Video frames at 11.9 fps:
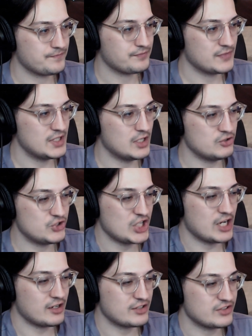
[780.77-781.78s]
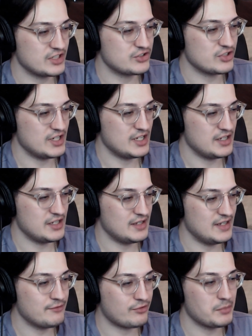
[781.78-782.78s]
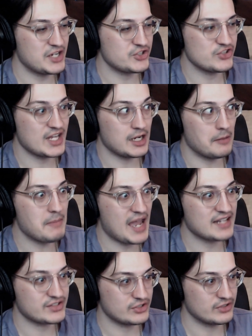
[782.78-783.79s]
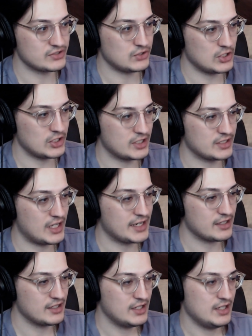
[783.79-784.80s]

you know, sharing such oh information that a master has learned, like